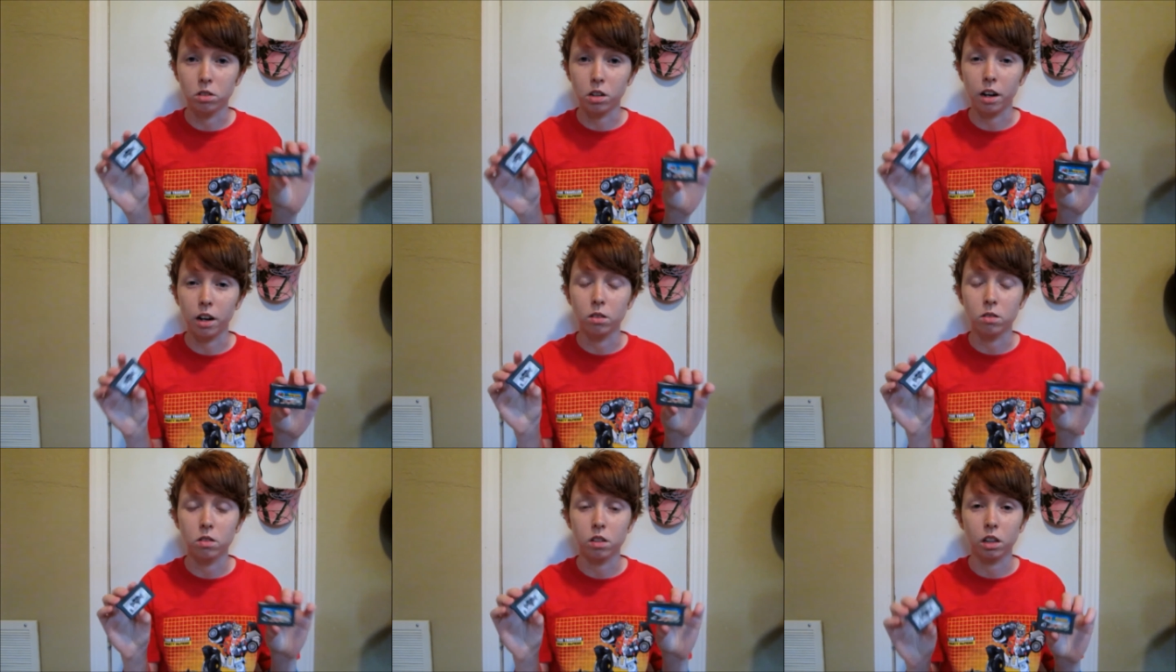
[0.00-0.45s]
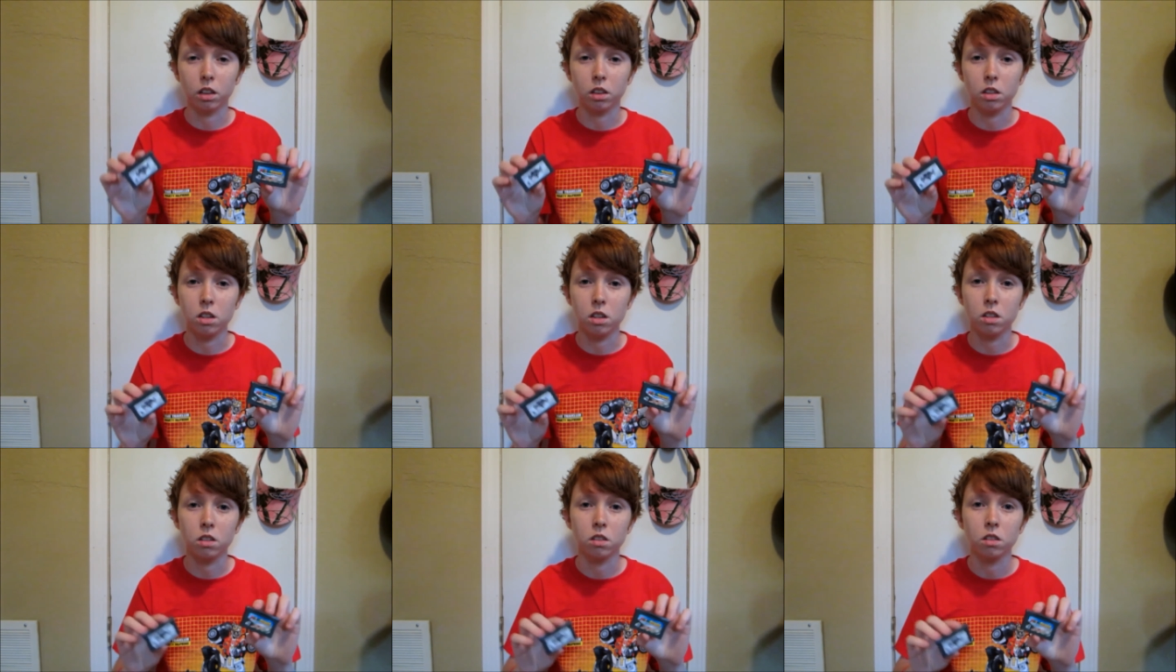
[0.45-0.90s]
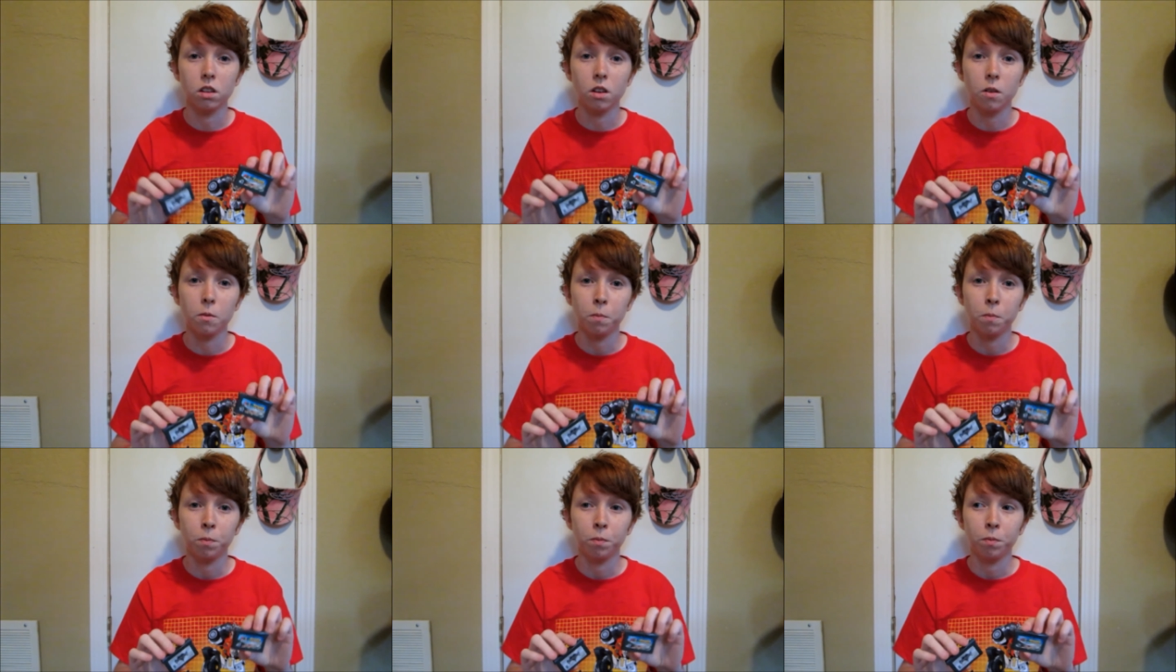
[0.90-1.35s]
titles like these
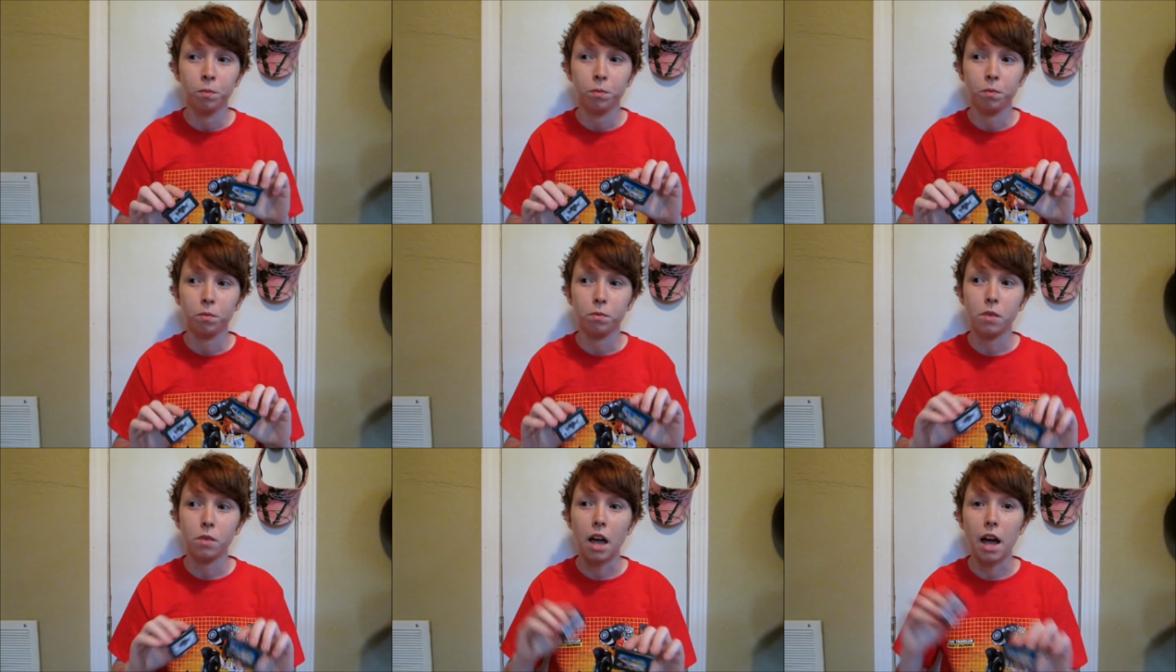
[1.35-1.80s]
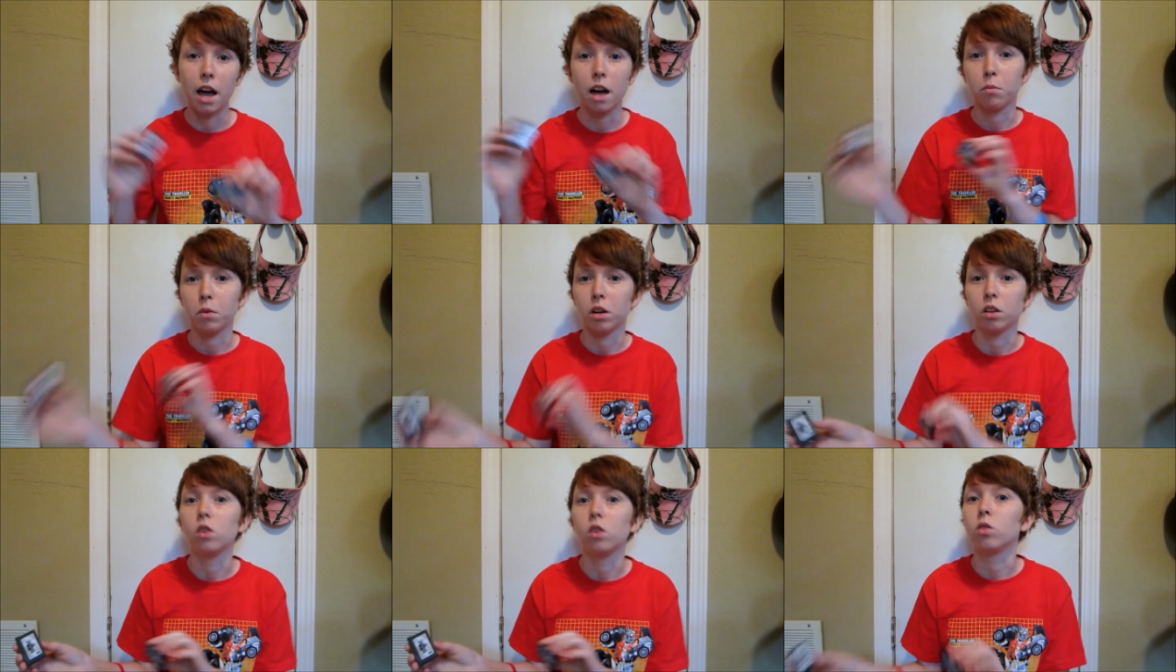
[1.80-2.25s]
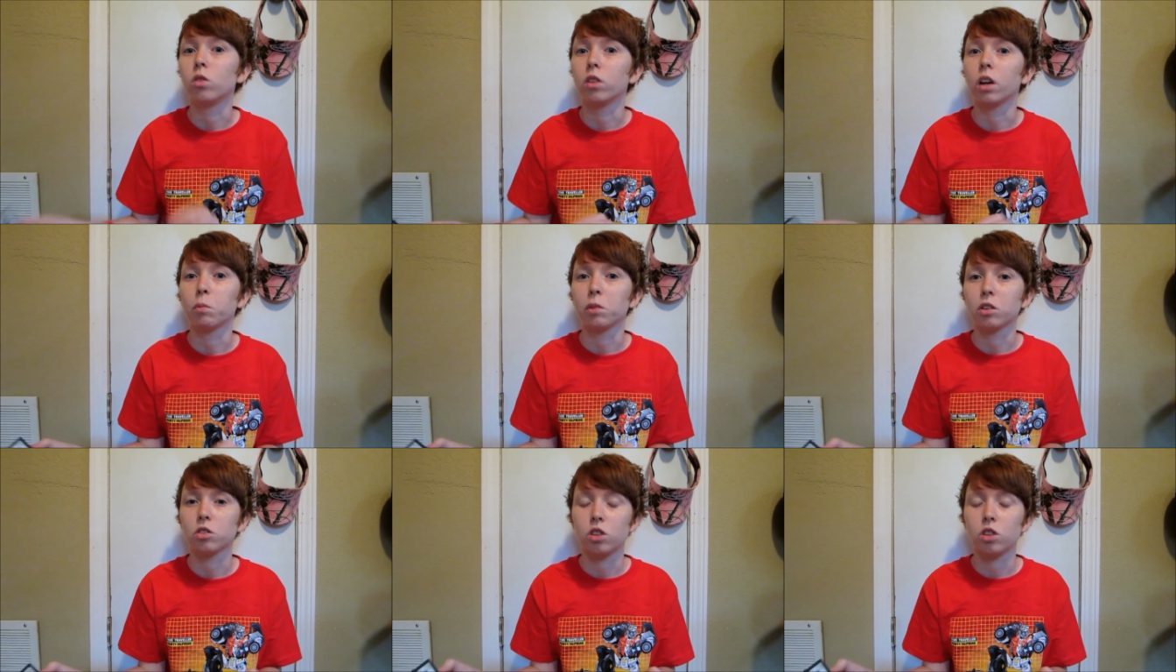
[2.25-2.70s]
at my local
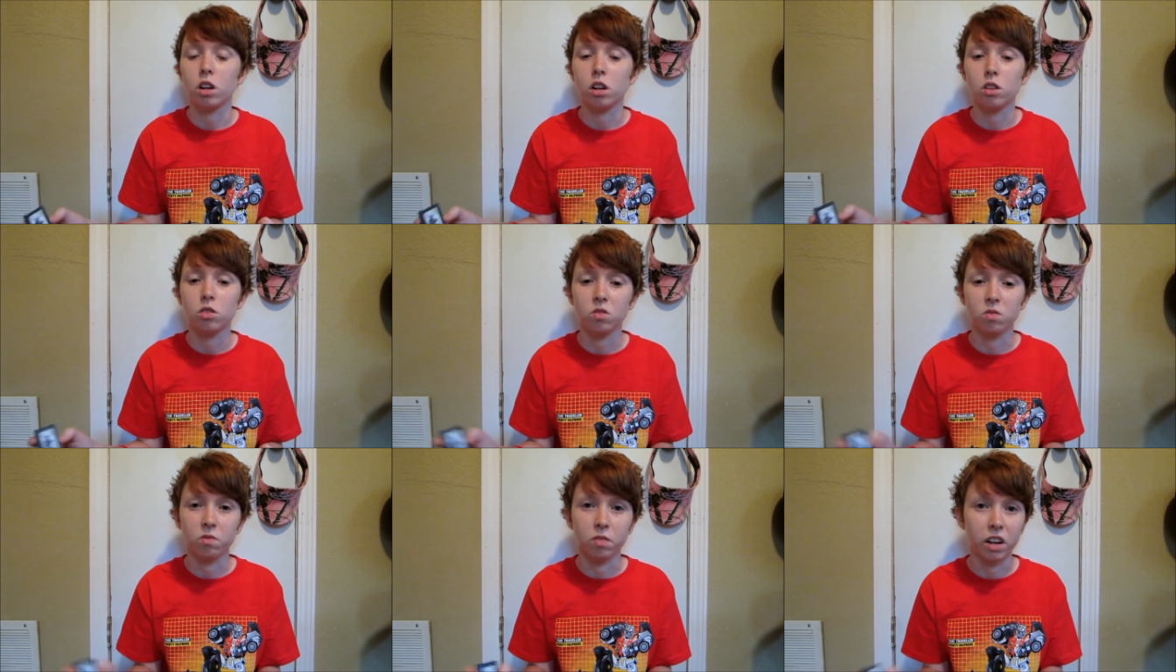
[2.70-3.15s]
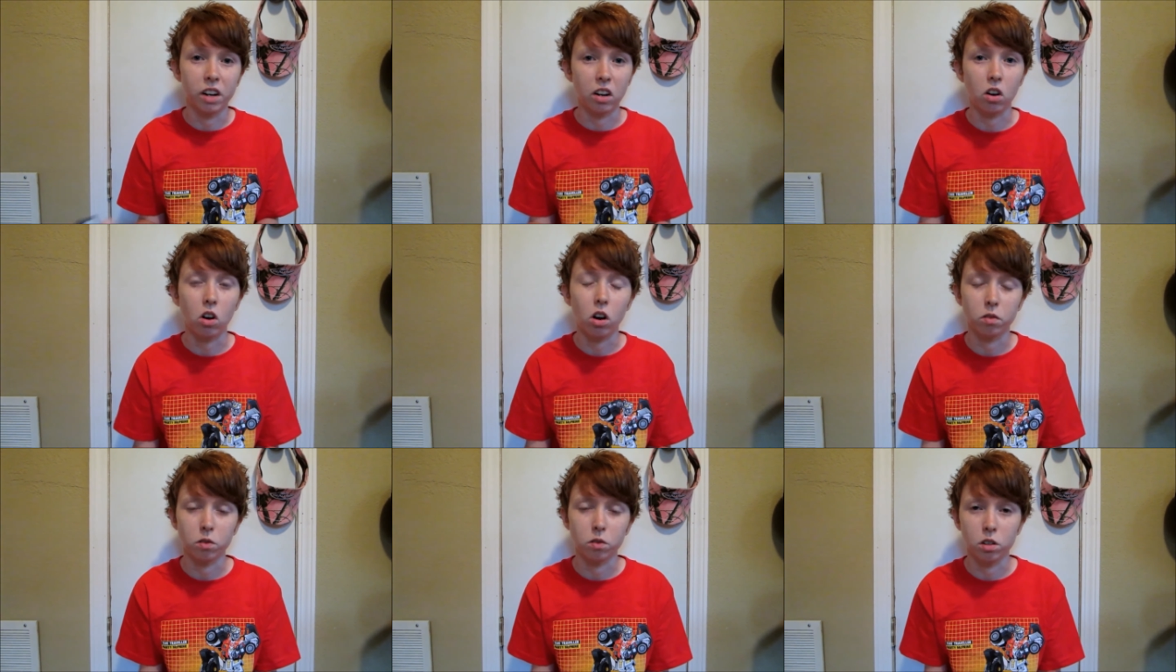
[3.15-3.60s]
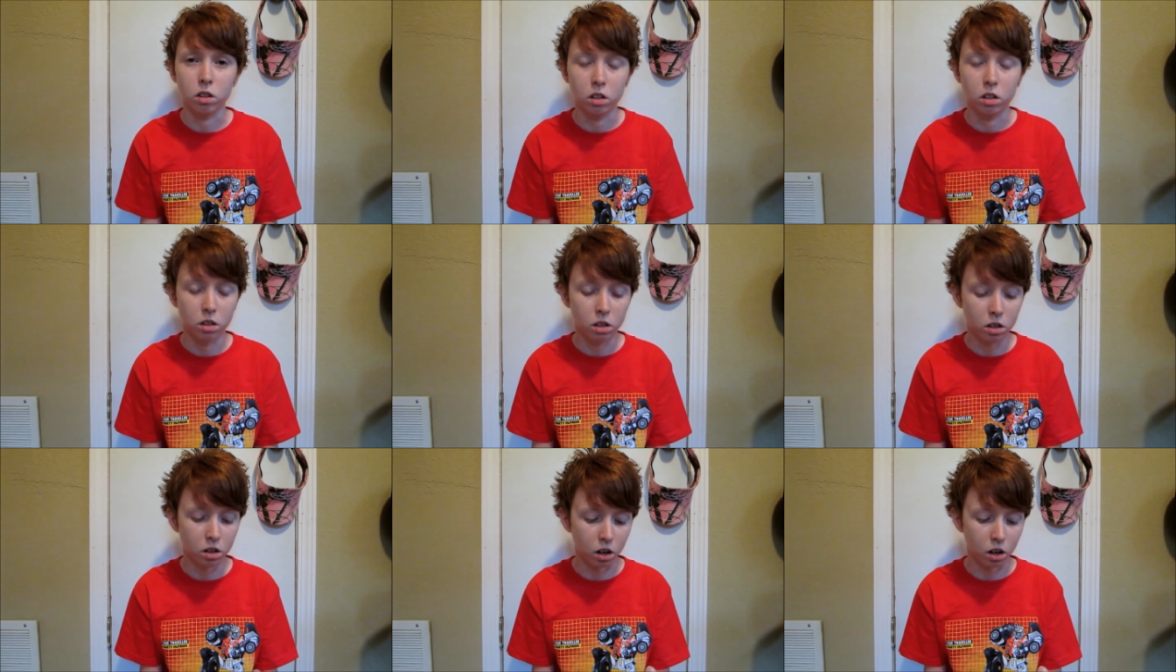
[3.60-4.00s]
Game Exchange very often.